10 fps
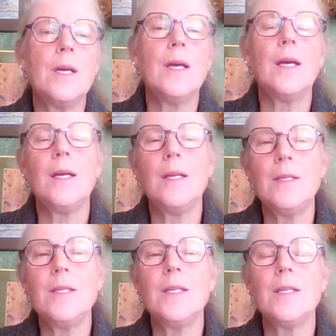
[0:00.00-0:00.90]

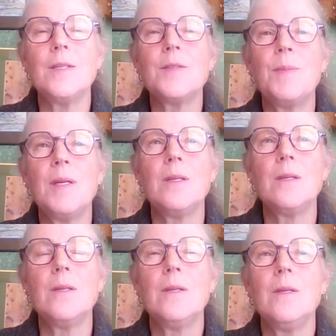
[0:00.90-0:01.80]
And it, has
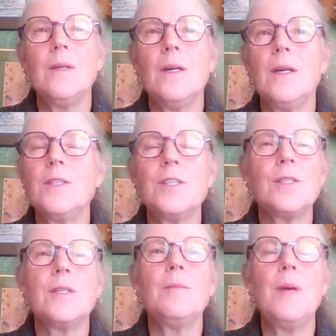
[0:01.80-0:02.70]
been uh,
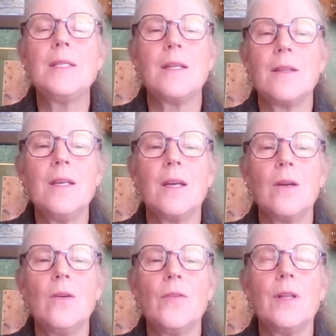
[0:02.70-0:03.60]
just an amazing
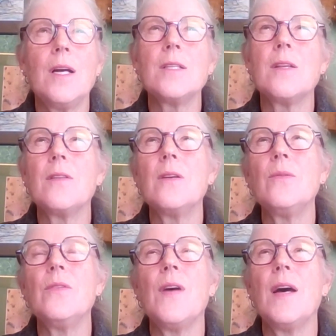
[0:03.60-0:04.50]
thing over the last. I think
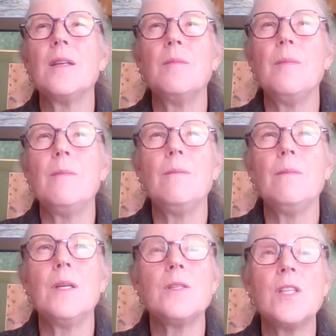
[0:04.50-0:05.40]
we've had them
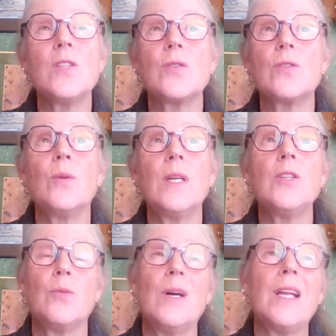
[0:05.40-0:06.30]
it, since
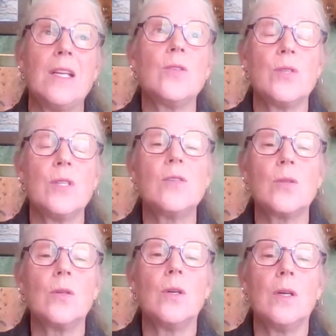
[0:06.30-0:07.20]
2020. So since
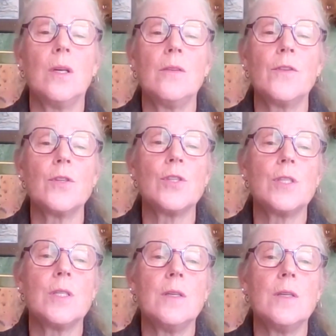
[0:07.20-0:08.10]
uh, the
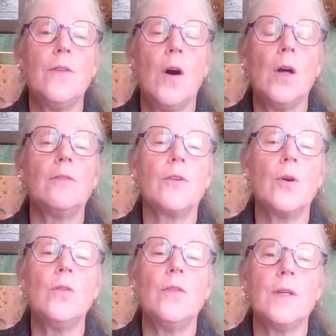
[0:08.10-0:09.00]
first fall of
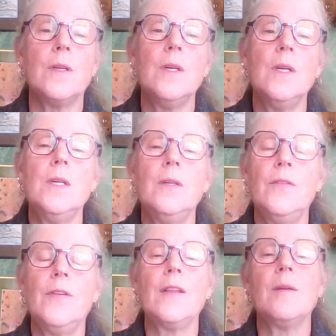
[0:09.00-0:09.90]
COVID,
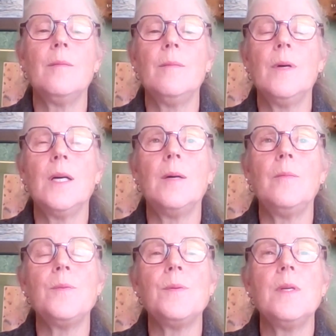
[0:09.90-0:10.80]
We've had them.
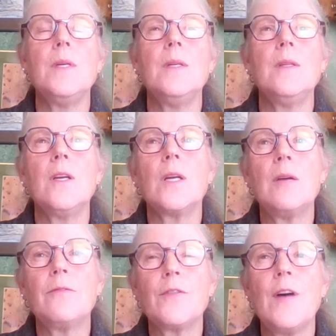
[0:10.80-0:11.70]
Um, they
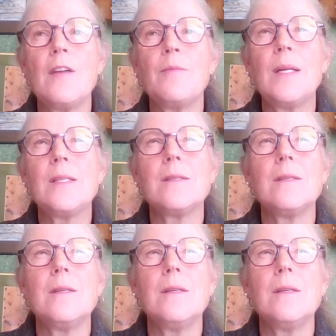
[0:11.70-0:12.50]
come for five months.